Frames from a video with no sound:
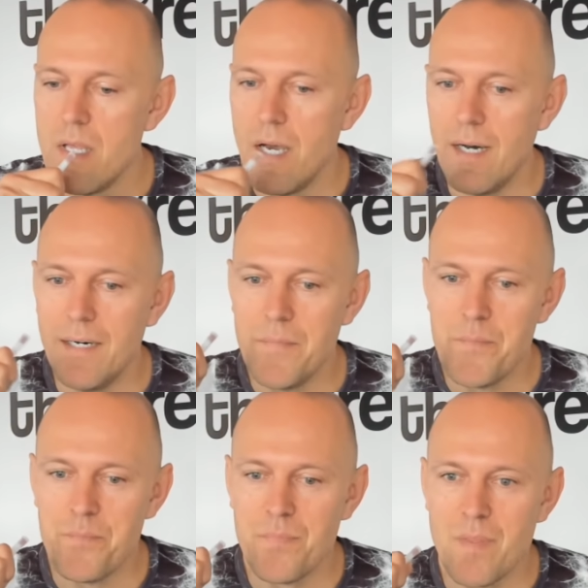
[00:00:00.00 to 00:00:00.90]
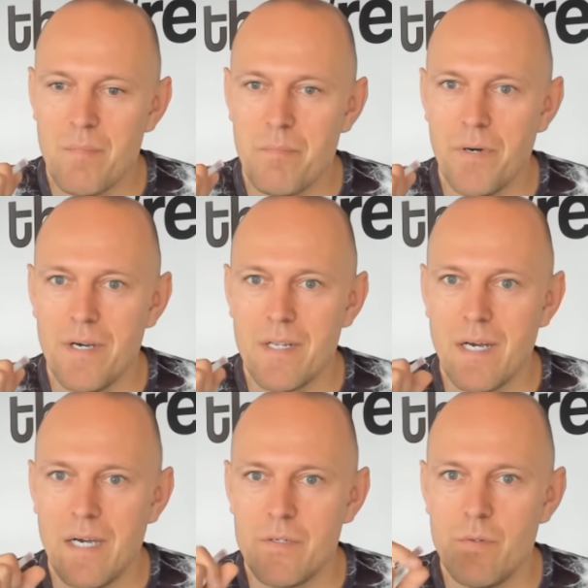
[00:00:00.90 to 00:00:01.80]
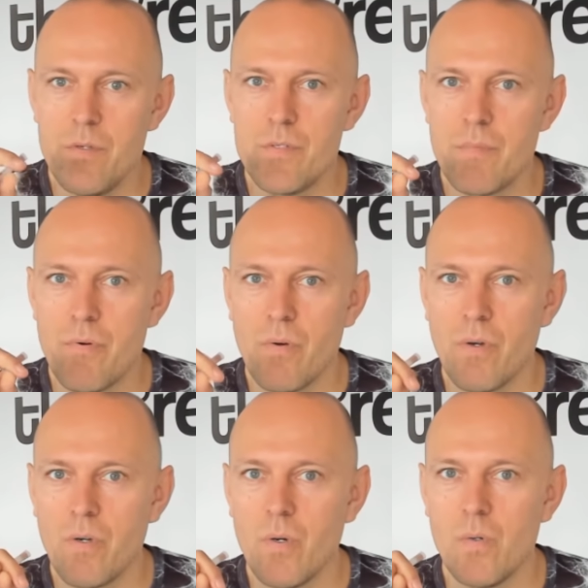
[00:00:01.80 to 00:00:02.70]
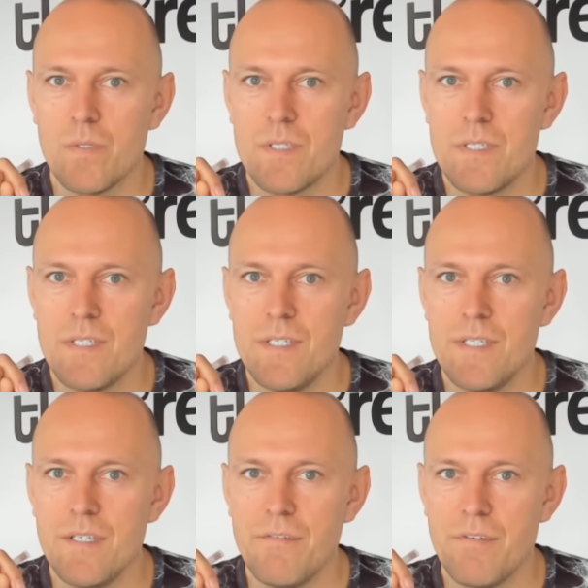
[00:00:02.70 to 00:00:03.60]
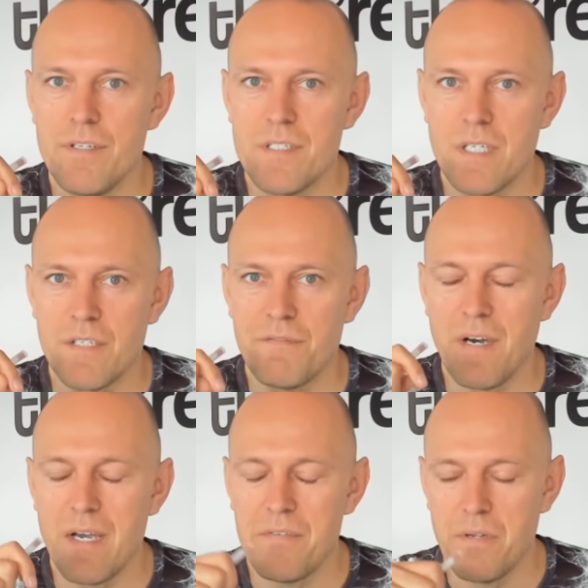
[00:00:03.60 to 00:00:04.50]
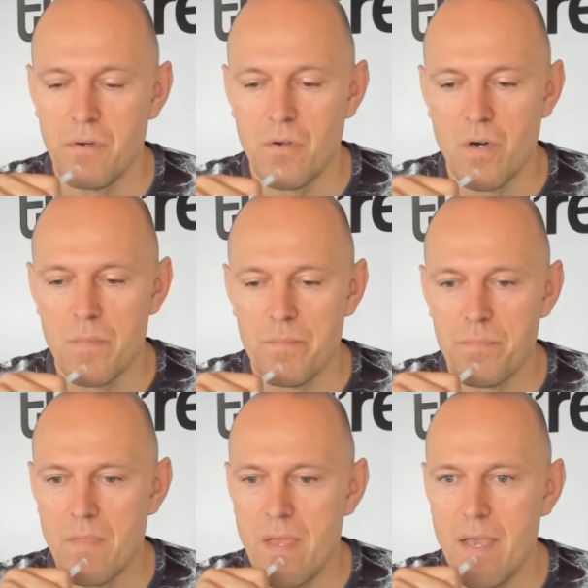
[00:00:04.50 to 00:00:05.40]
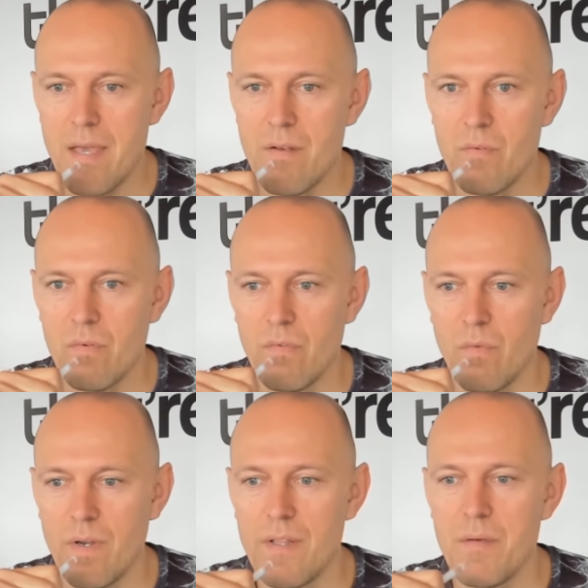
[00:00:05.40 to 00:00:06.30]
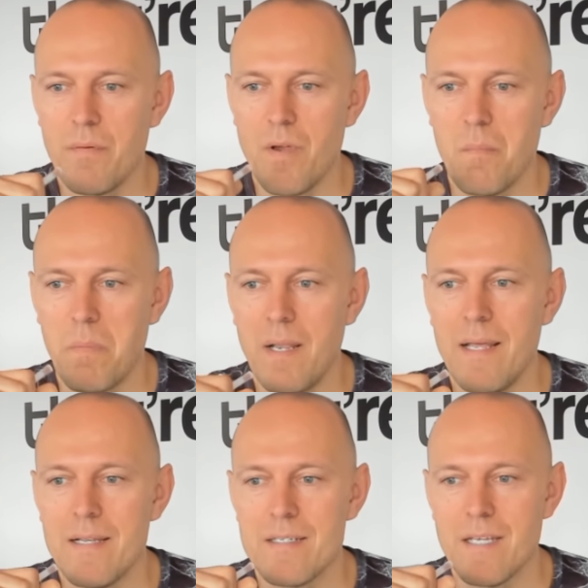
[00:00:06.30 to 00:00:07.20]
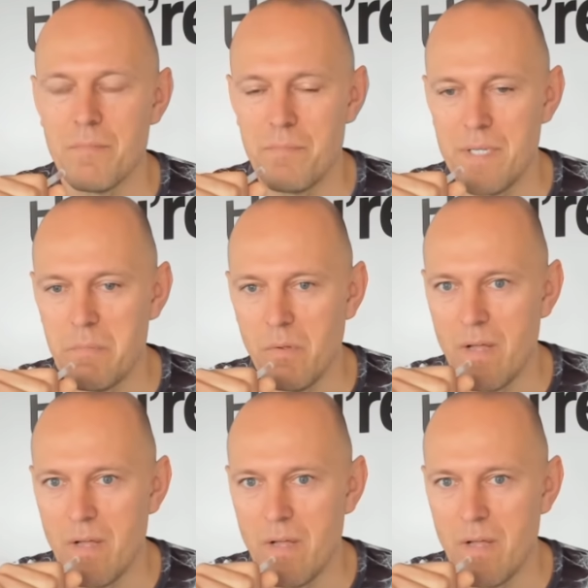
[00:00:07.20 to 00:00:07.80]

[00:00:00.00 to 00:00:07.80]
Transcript: Um, but I do use a broker called T D three sixty-five dot com. And one of the complaints that people